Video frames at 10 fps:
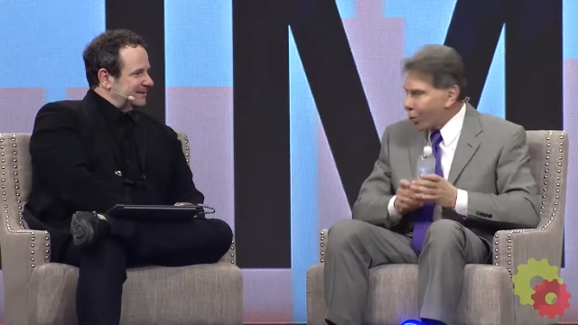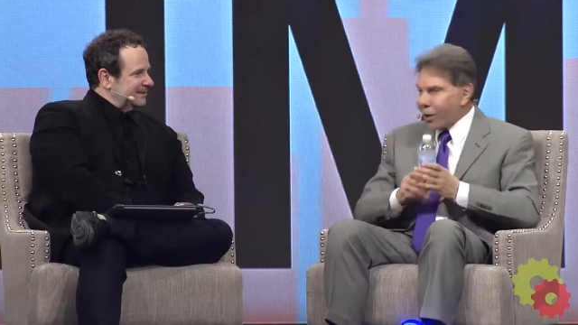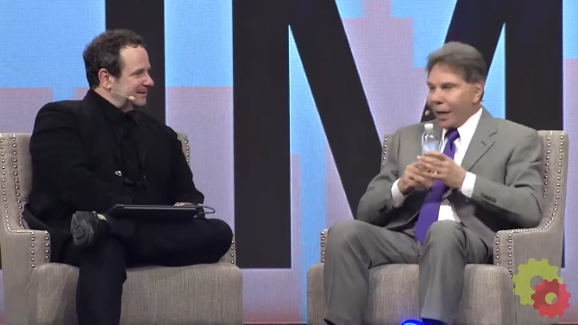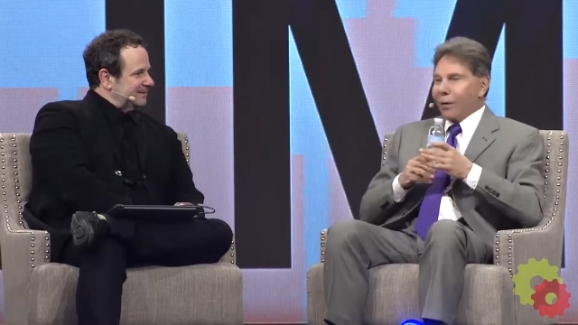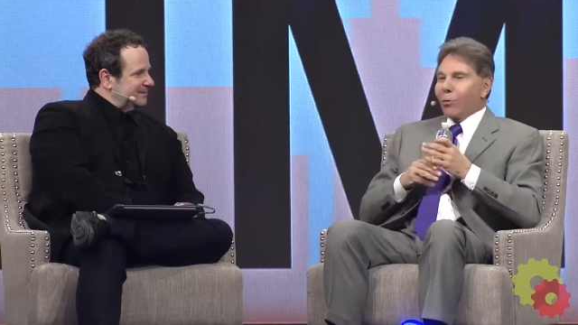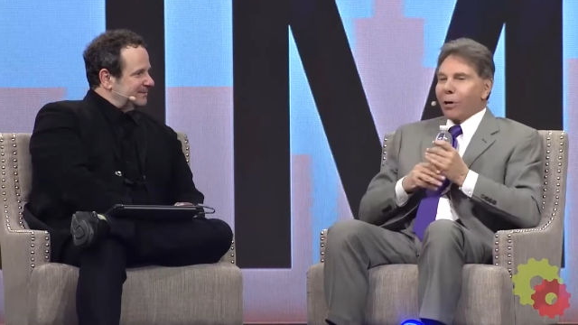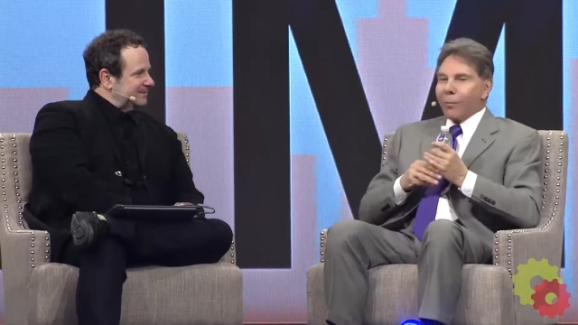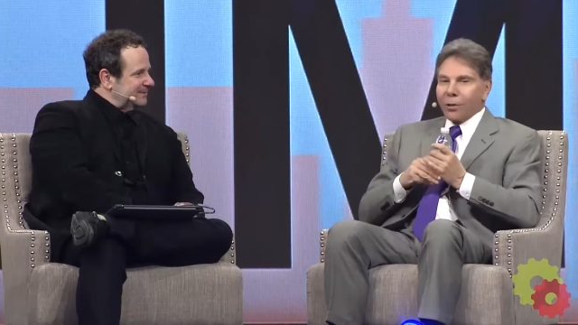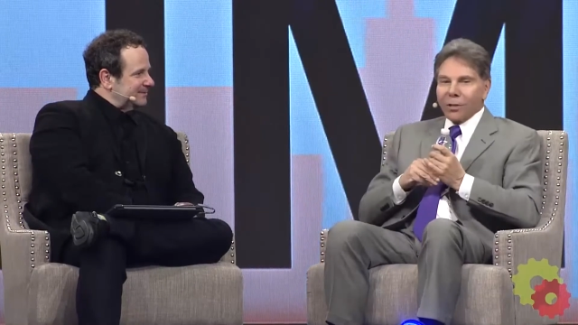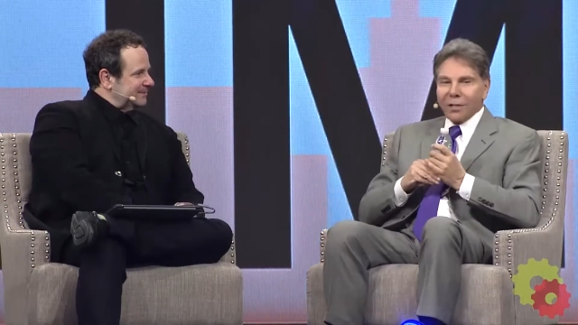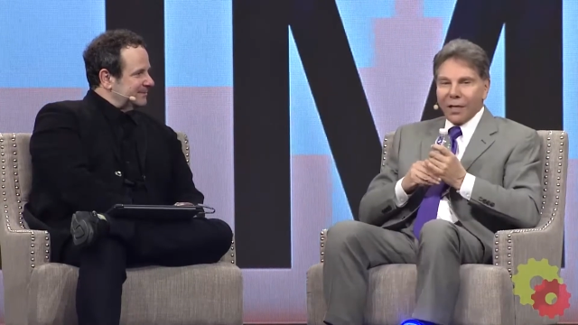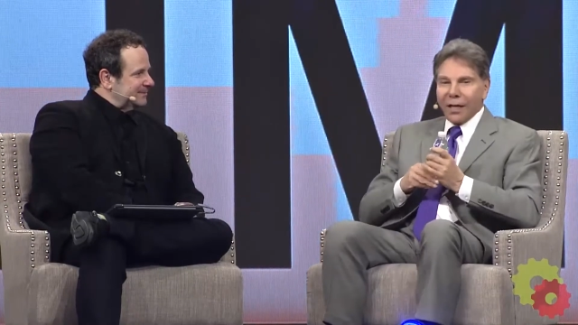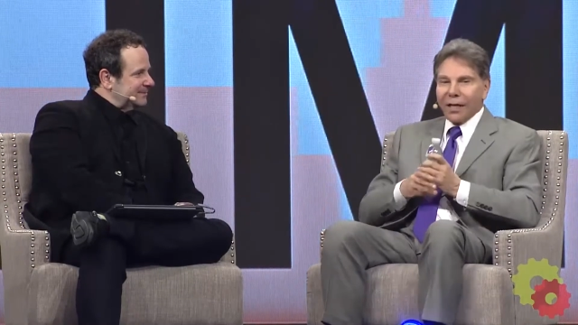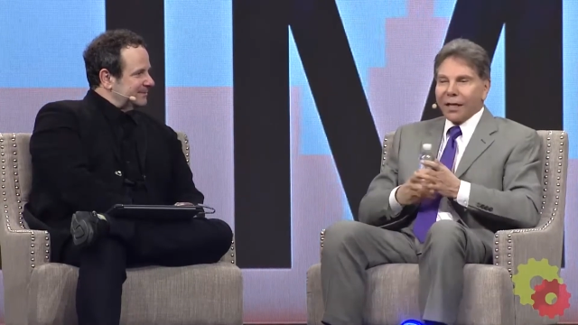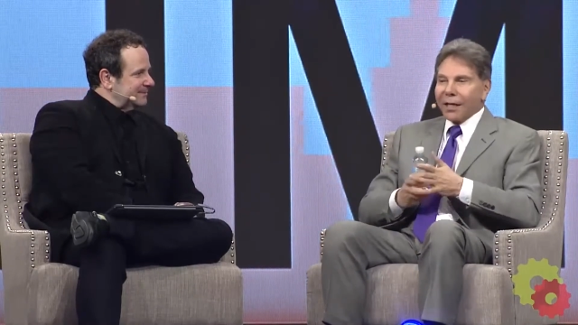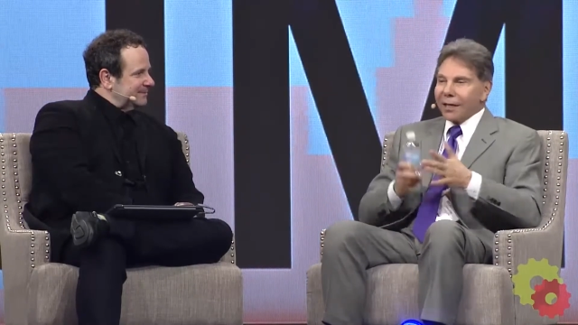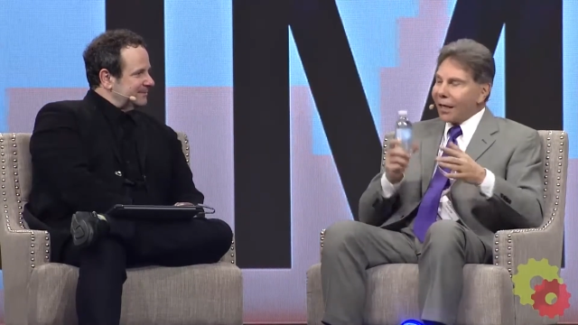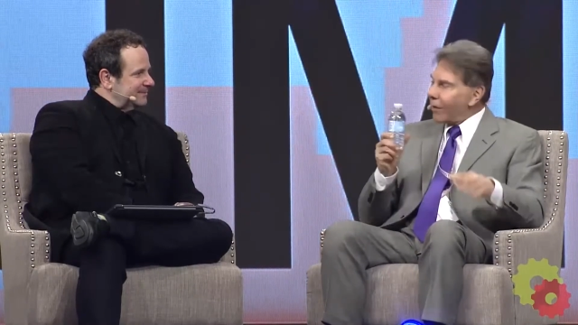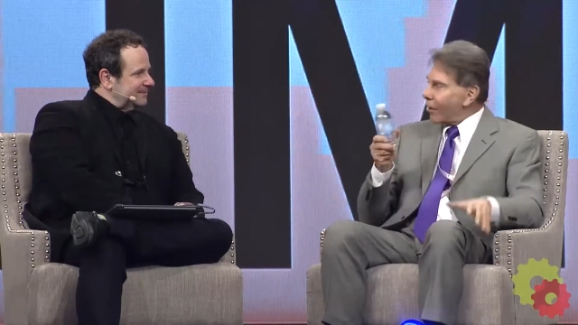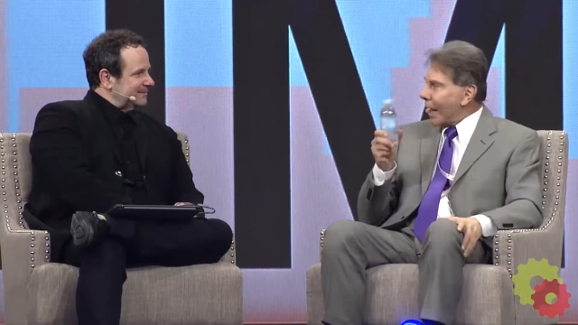Speaker 1: what I, where I'm going to say,
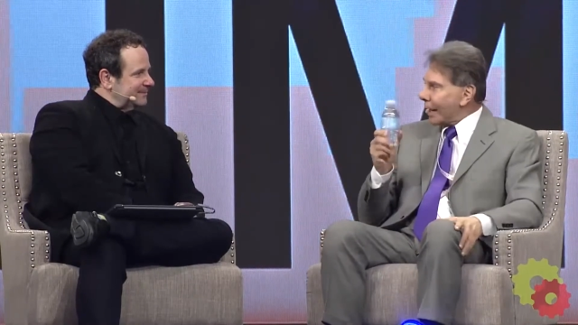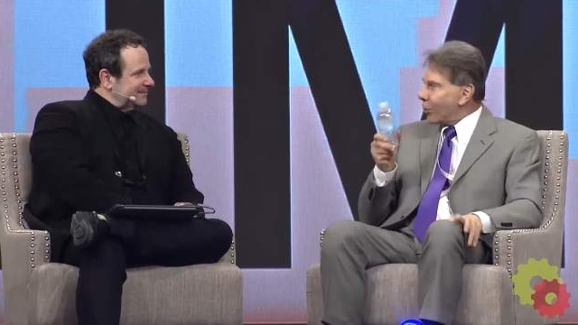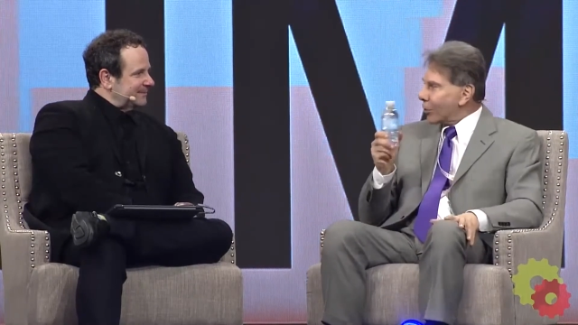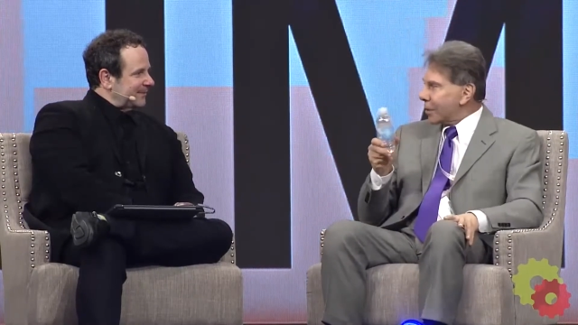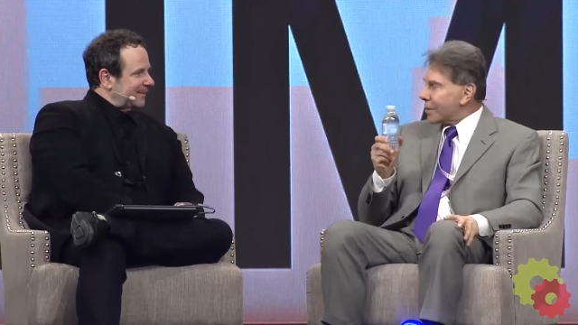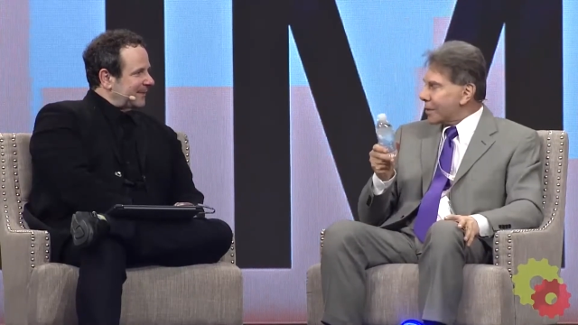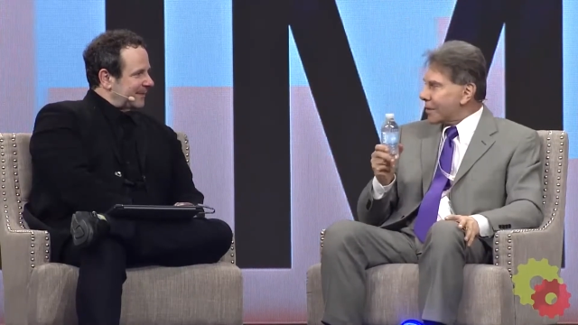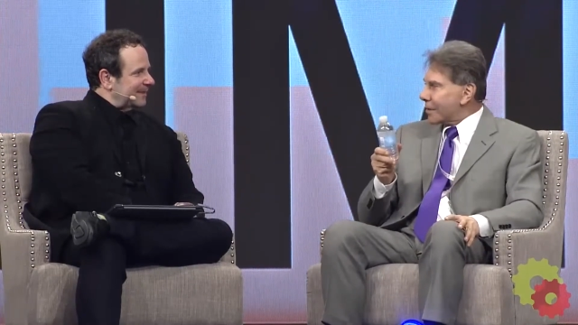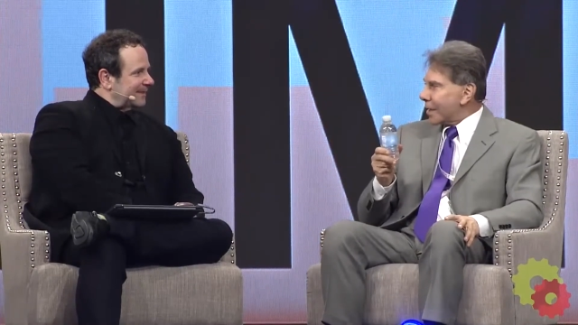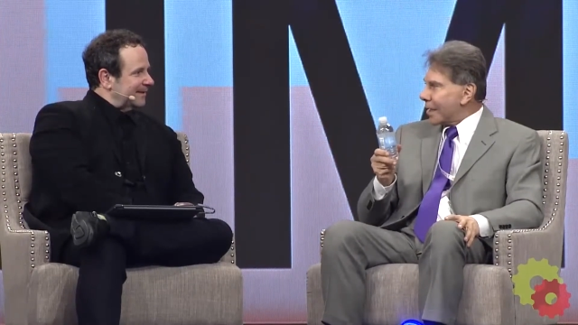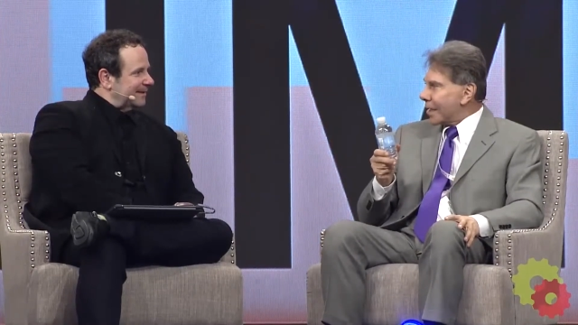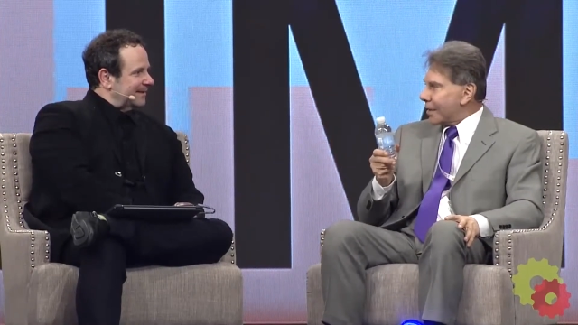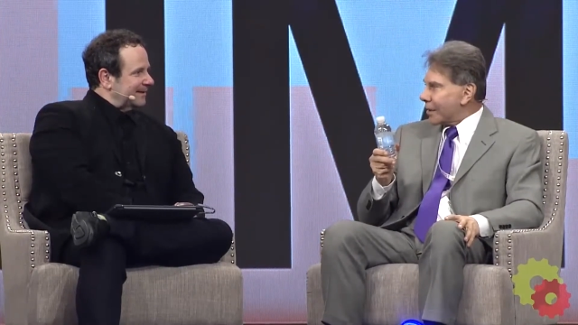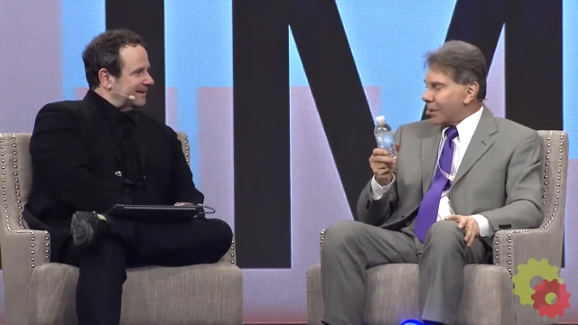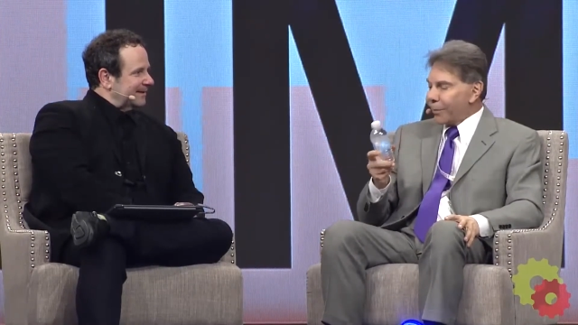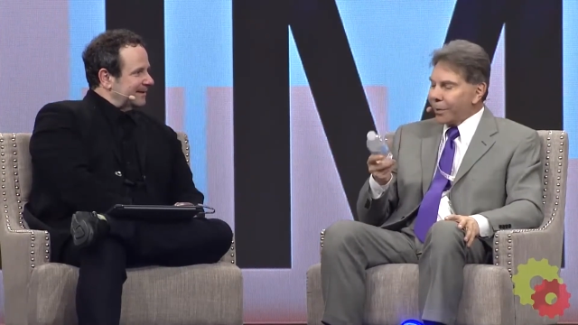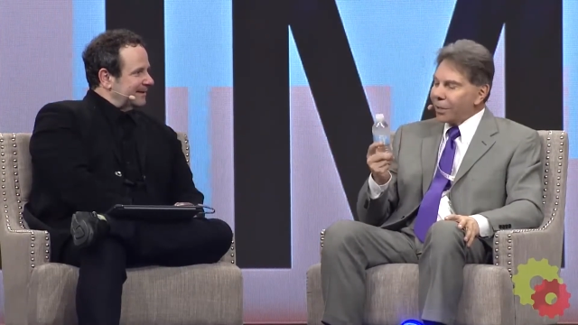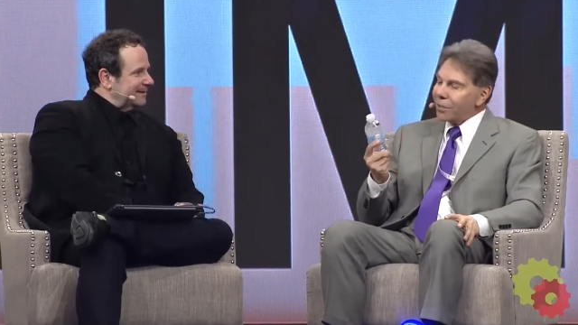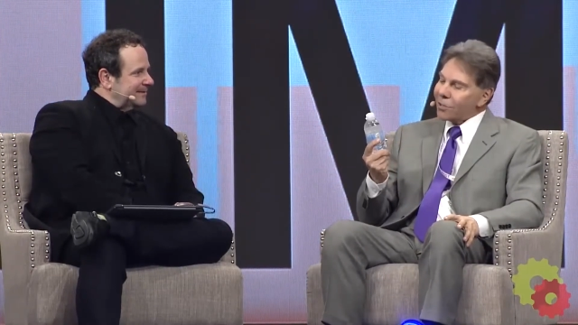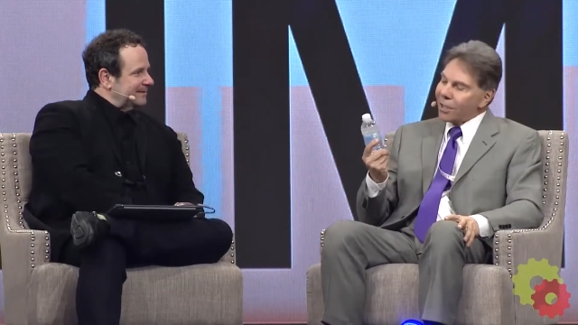now, I don't consider that ethical,
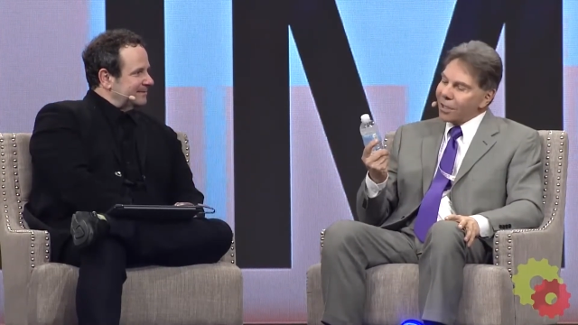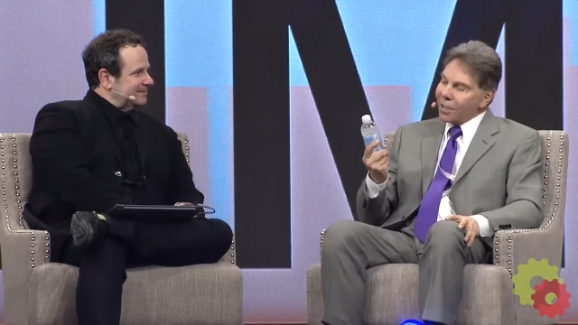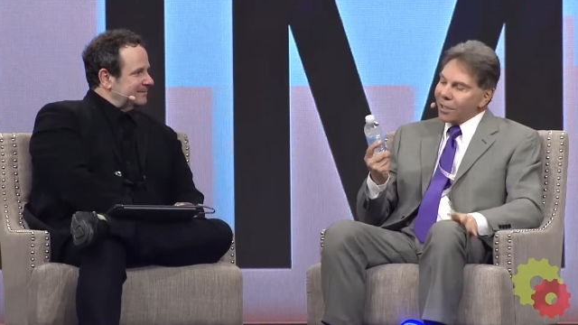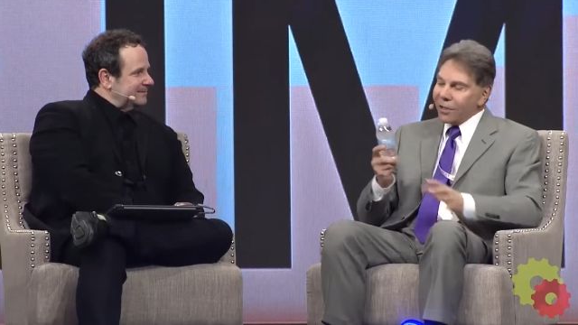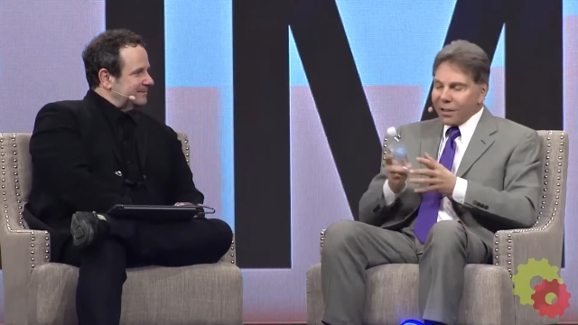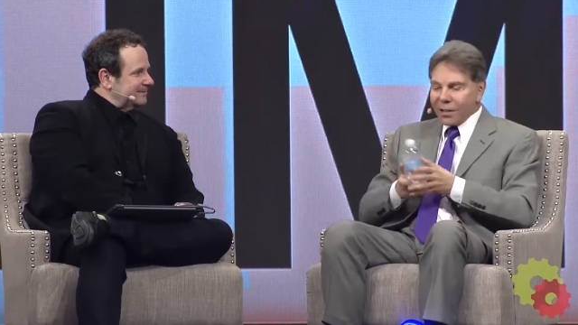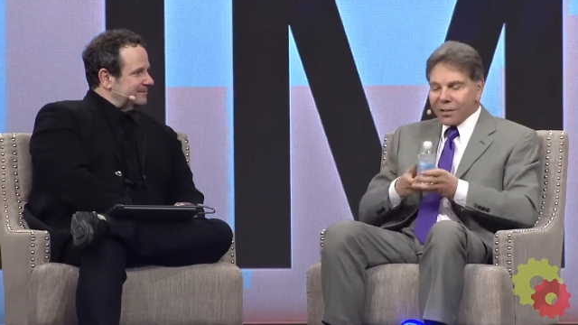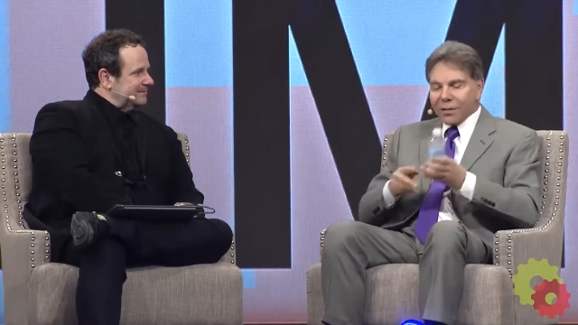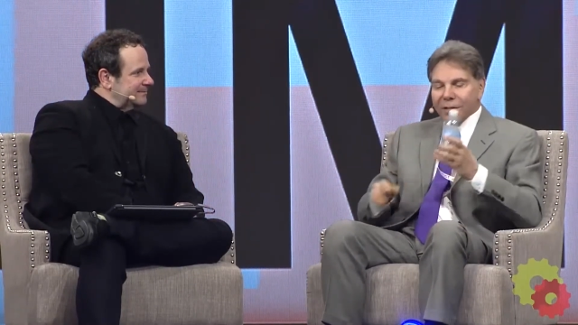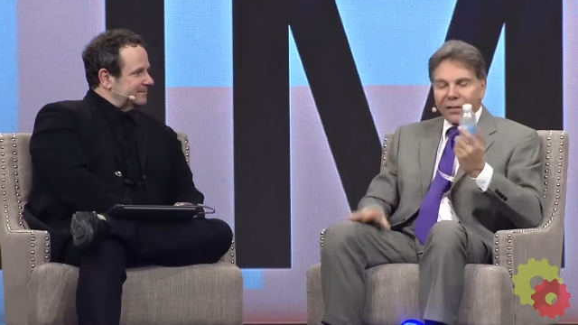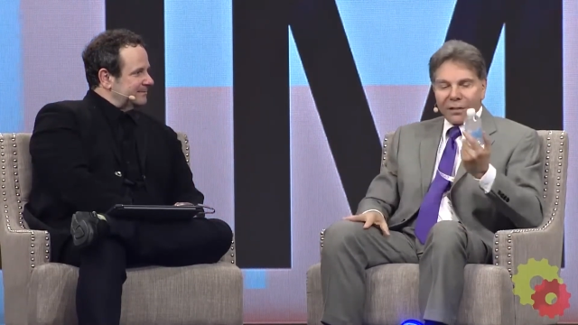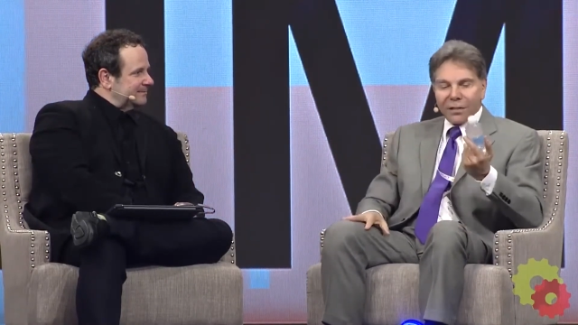because the distance of the